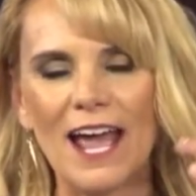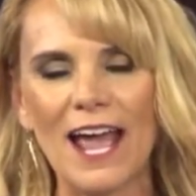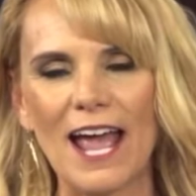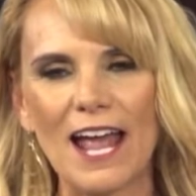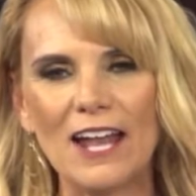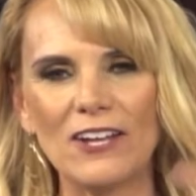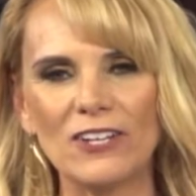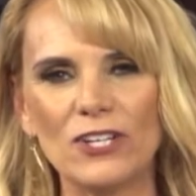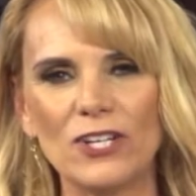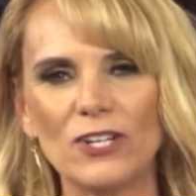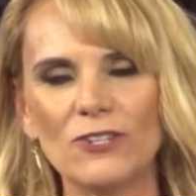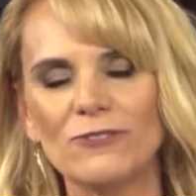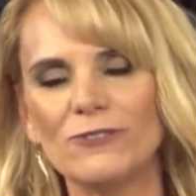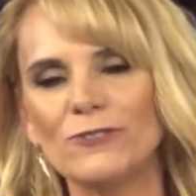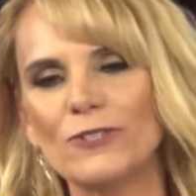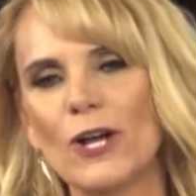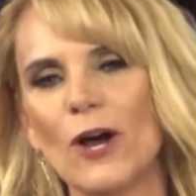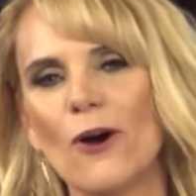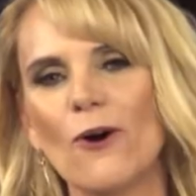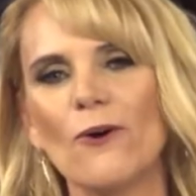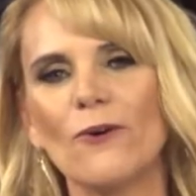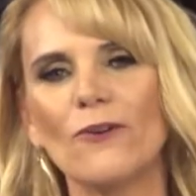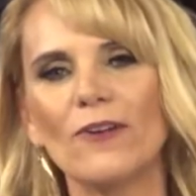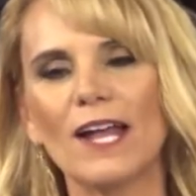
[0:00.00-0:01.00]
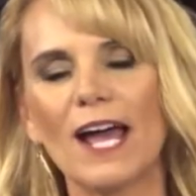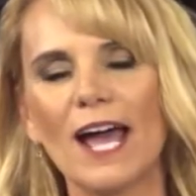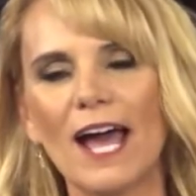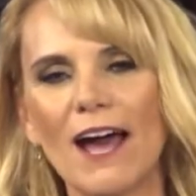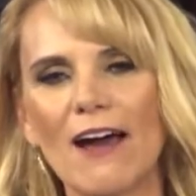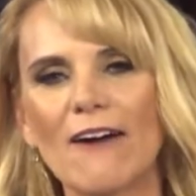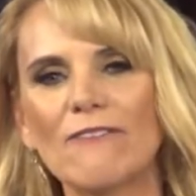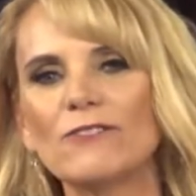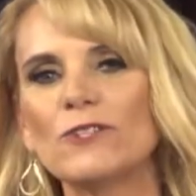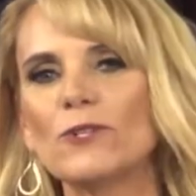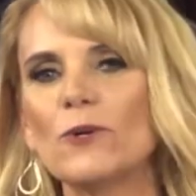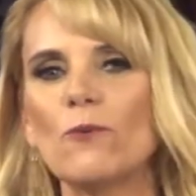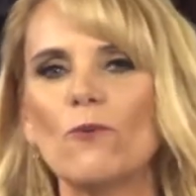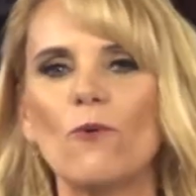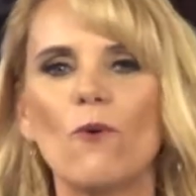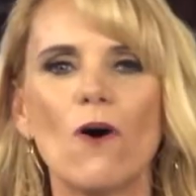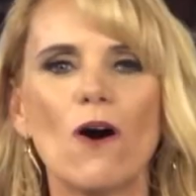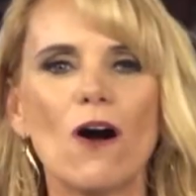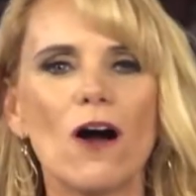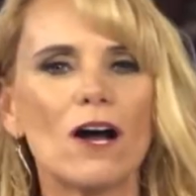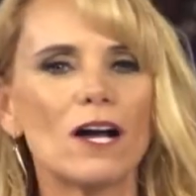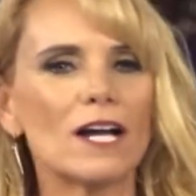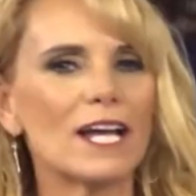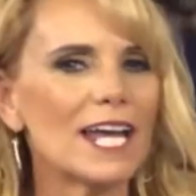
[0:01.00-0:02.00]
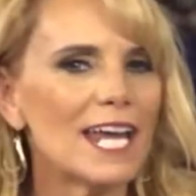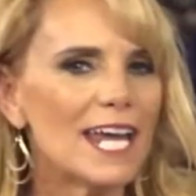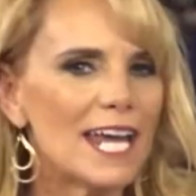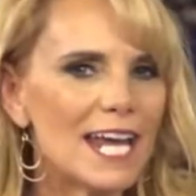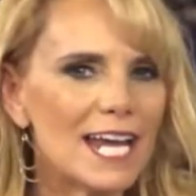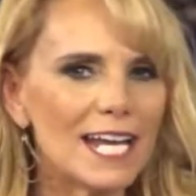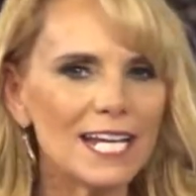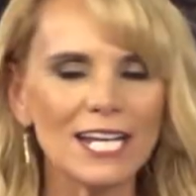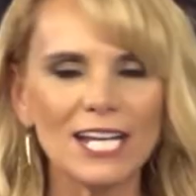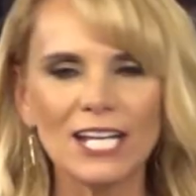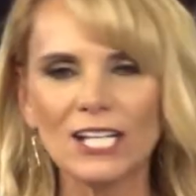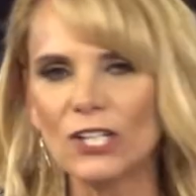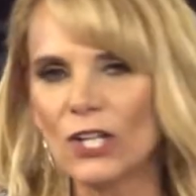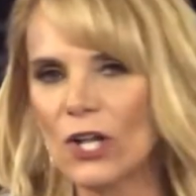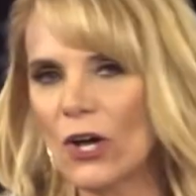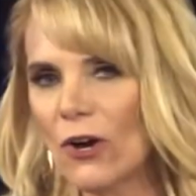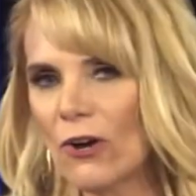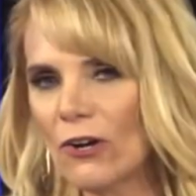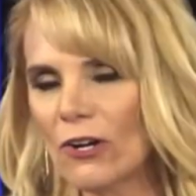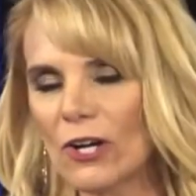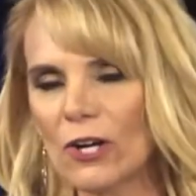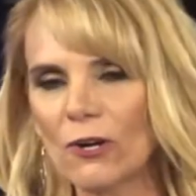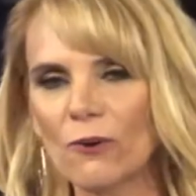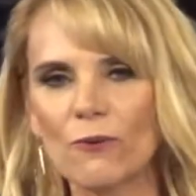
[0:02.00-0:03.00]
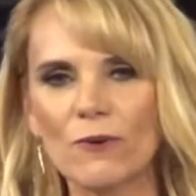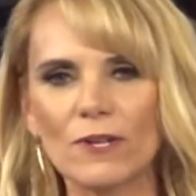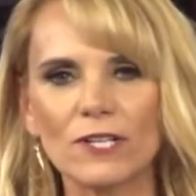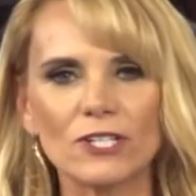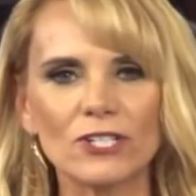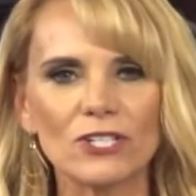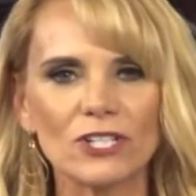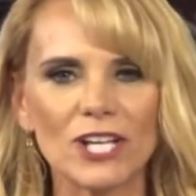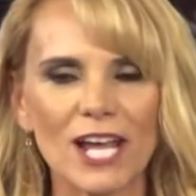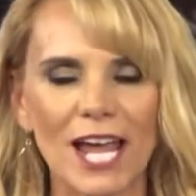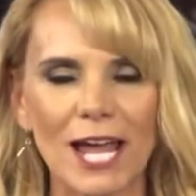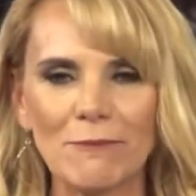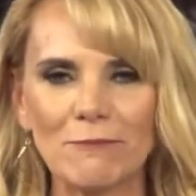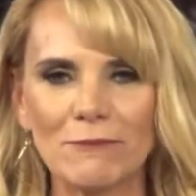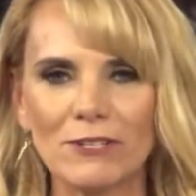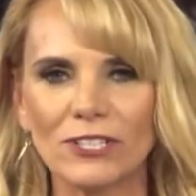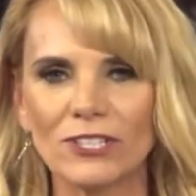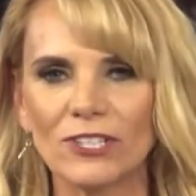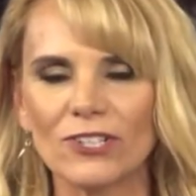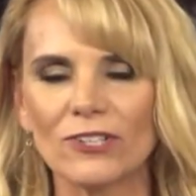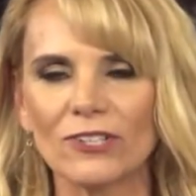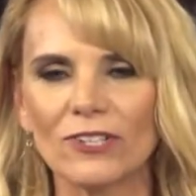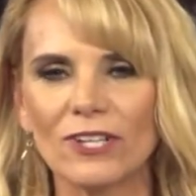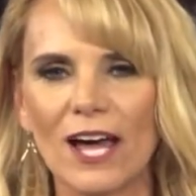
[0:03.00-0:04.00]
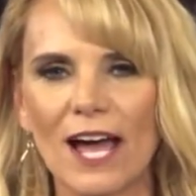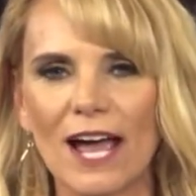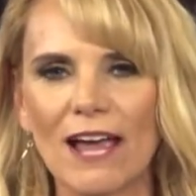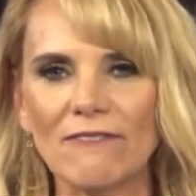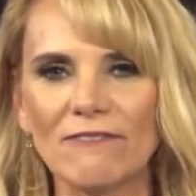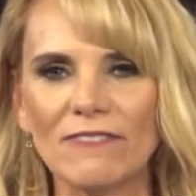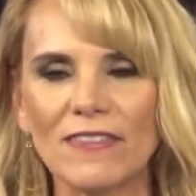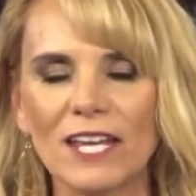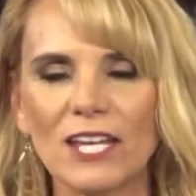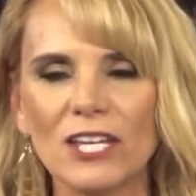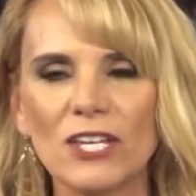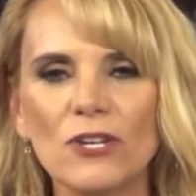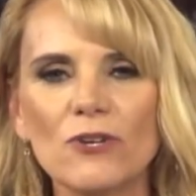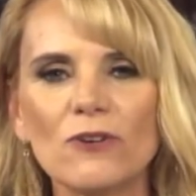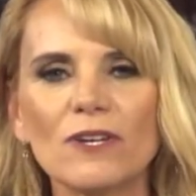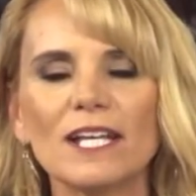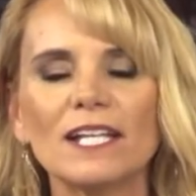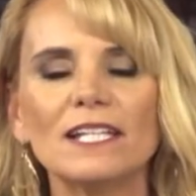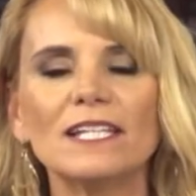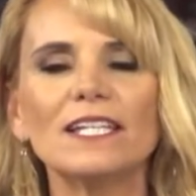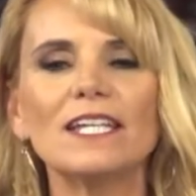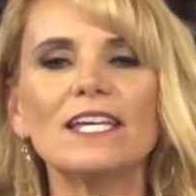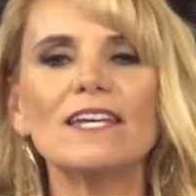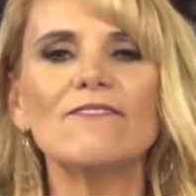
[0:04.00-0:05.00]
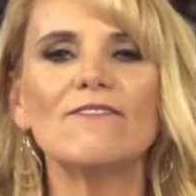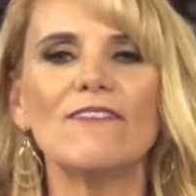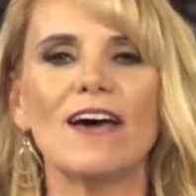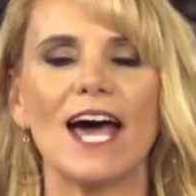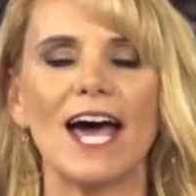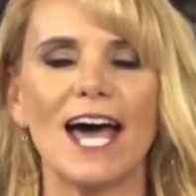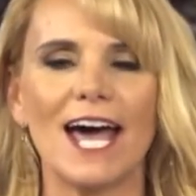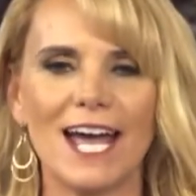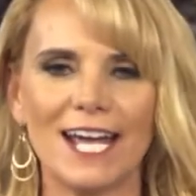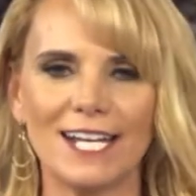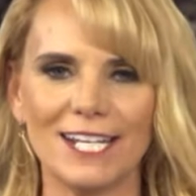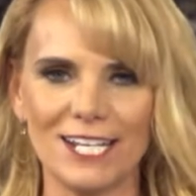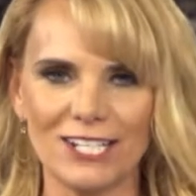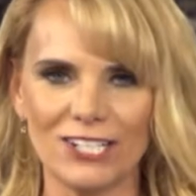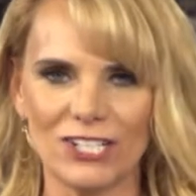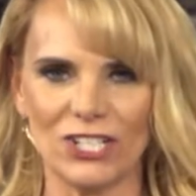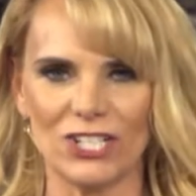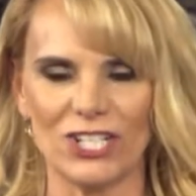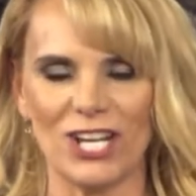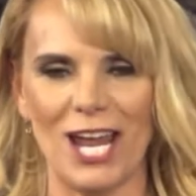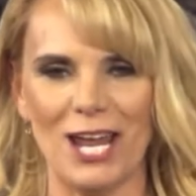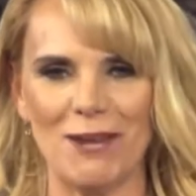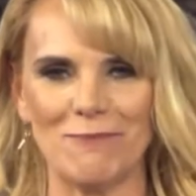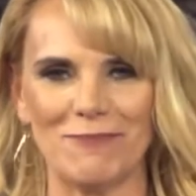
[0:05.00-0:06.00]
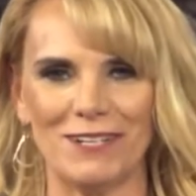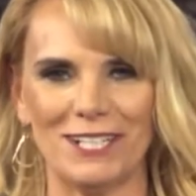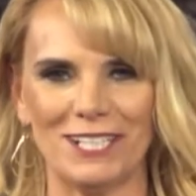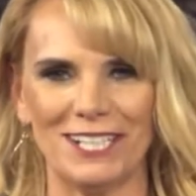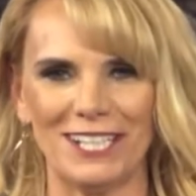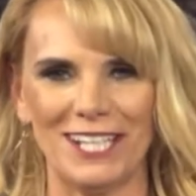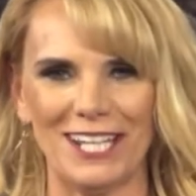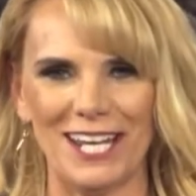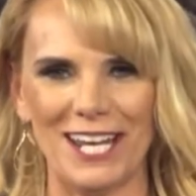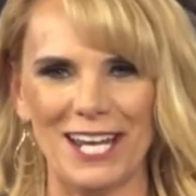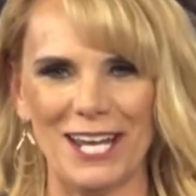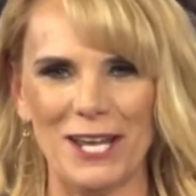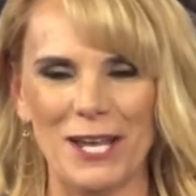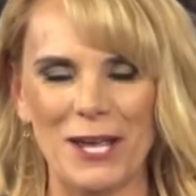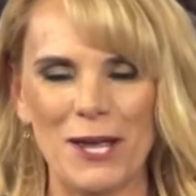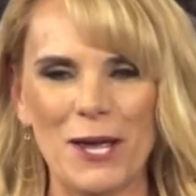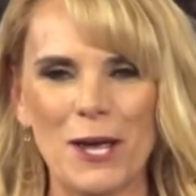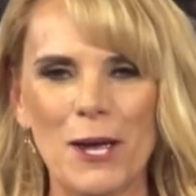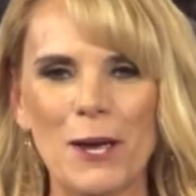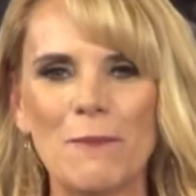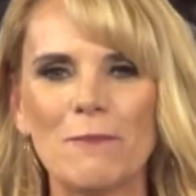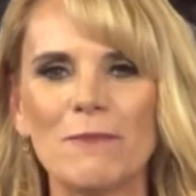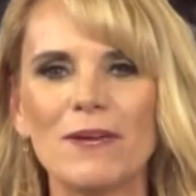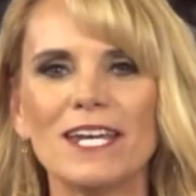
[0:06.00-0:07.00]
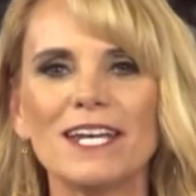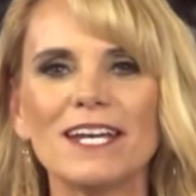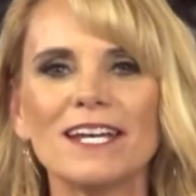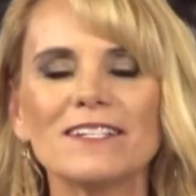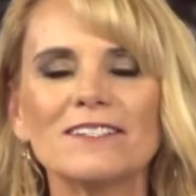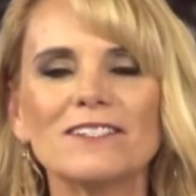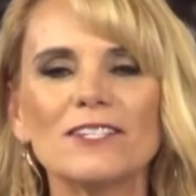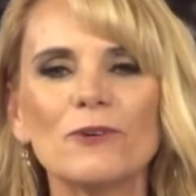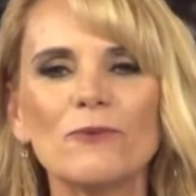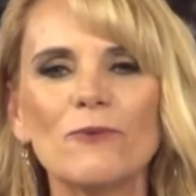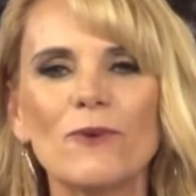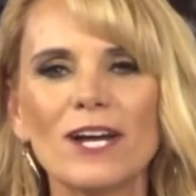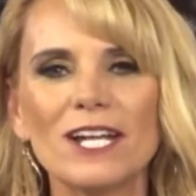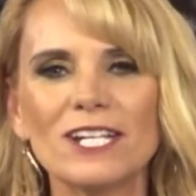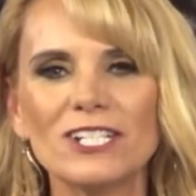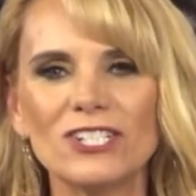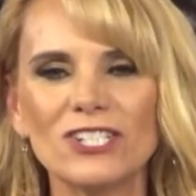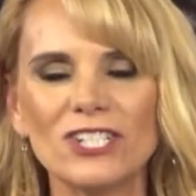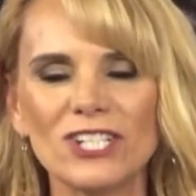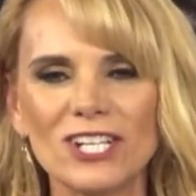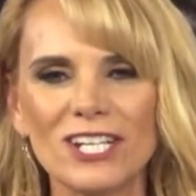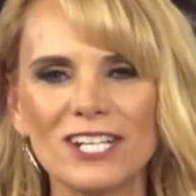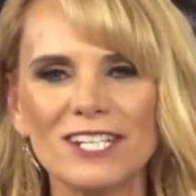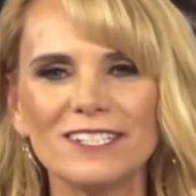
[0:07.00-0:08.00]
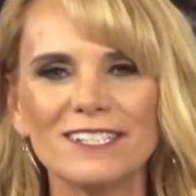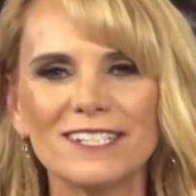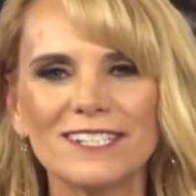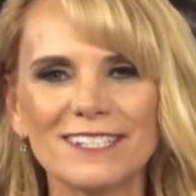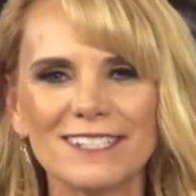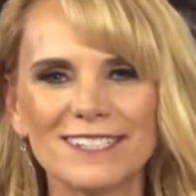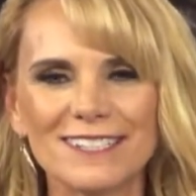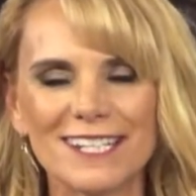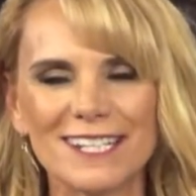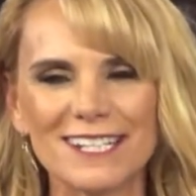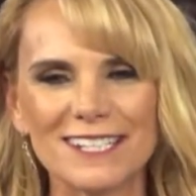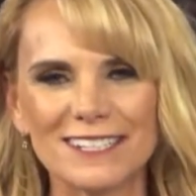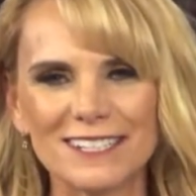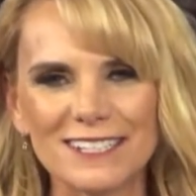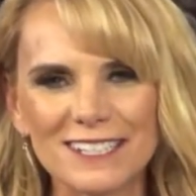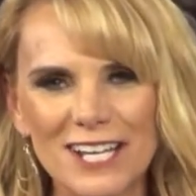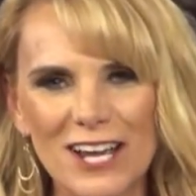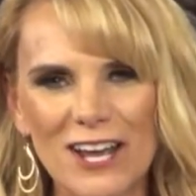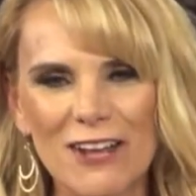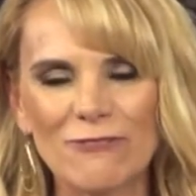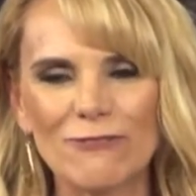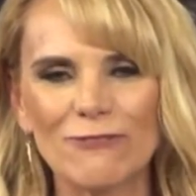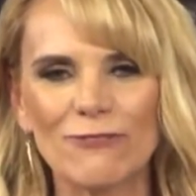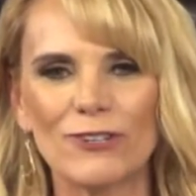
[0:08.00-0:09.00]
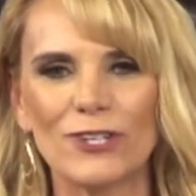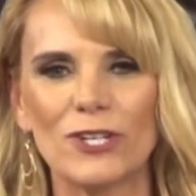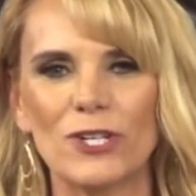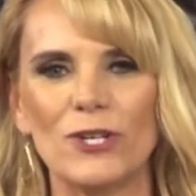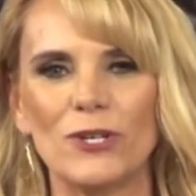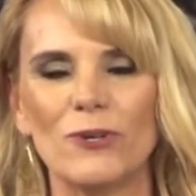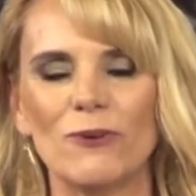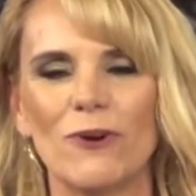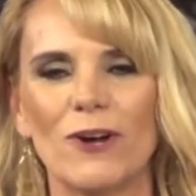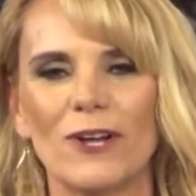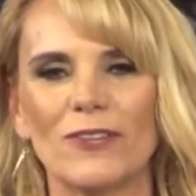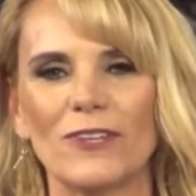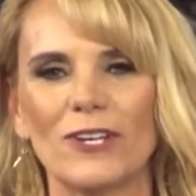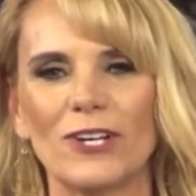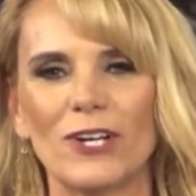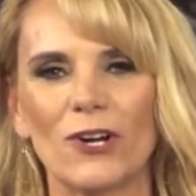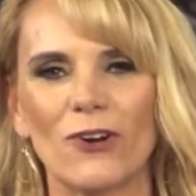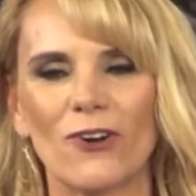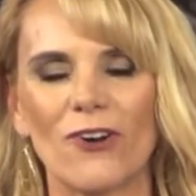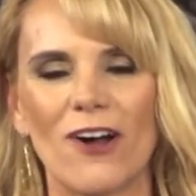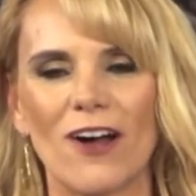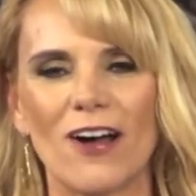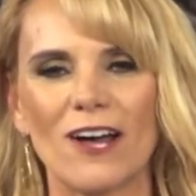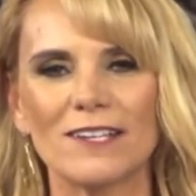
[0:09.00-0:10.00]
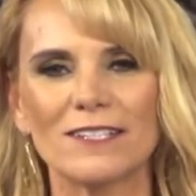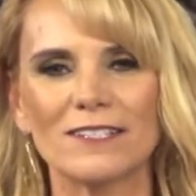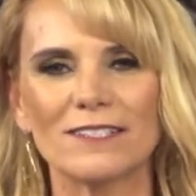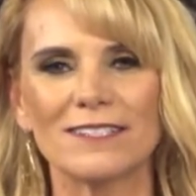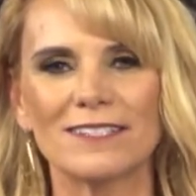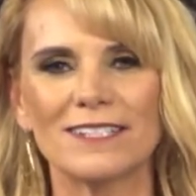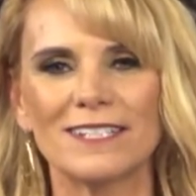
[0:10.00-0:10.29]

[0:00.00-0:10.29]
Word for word: And you don't have to walk any longer with shame in your life, that you can live unashamedly because of what Jesus has done for you on the cross.